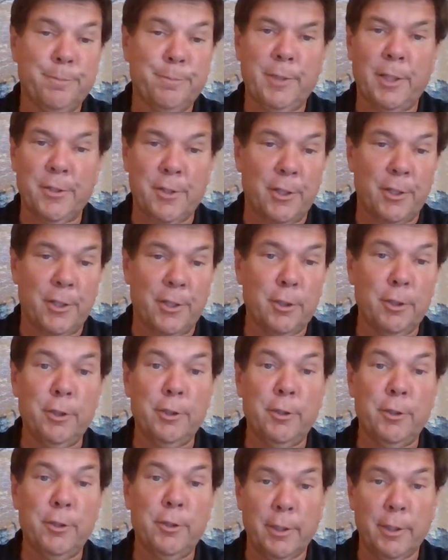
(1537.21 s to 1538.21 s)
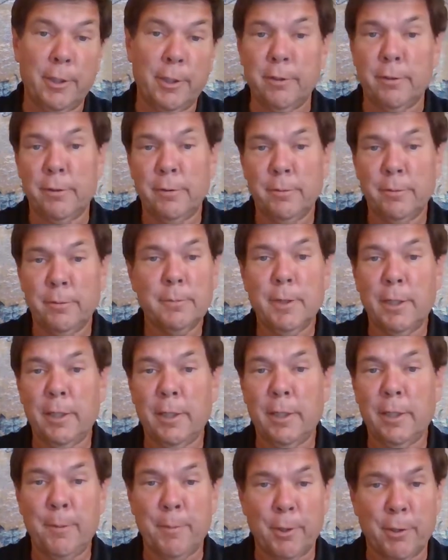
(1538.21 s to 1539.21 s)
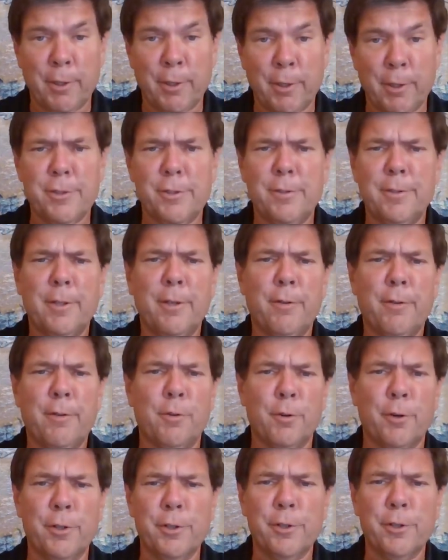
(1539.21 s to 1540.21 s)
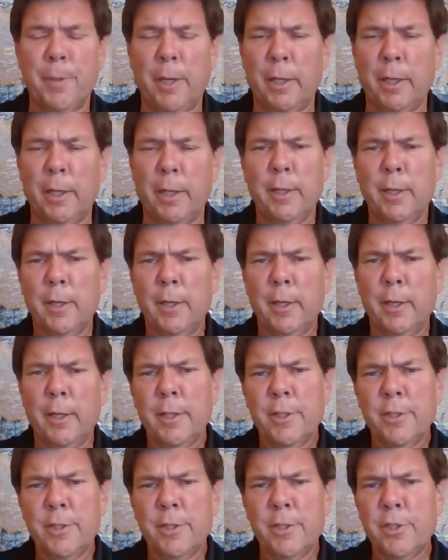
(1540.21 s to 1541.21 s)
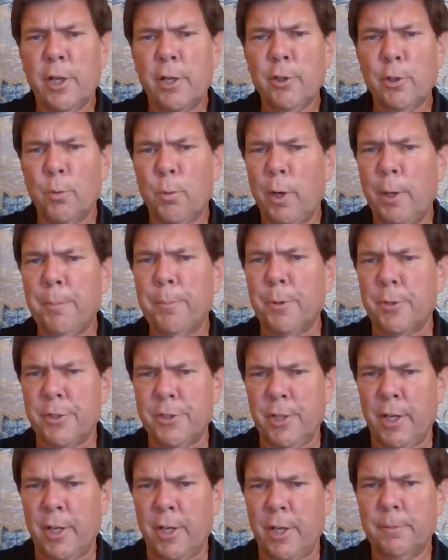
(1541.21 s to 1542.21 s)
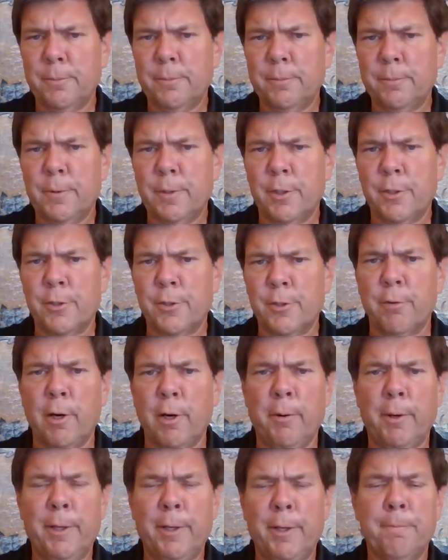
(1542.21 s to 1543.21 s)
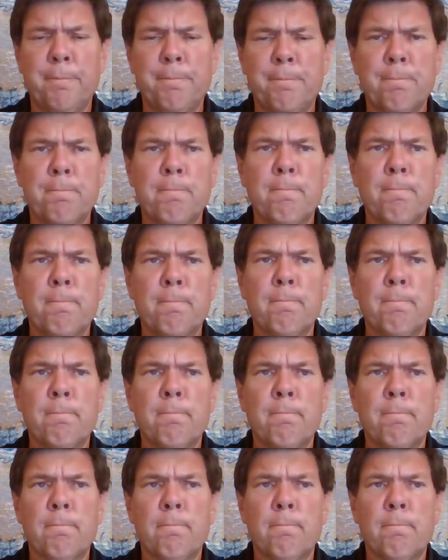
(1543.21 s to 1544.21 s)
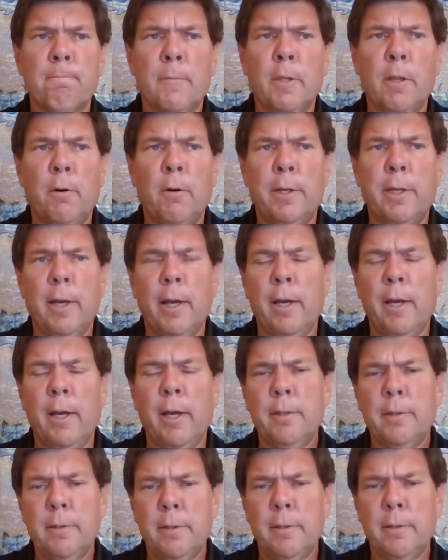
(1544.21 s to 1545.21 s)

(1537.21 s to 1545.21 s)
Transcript: doesn't include illegal uh, immigrants, of course, but just under 1% is growing. Okay.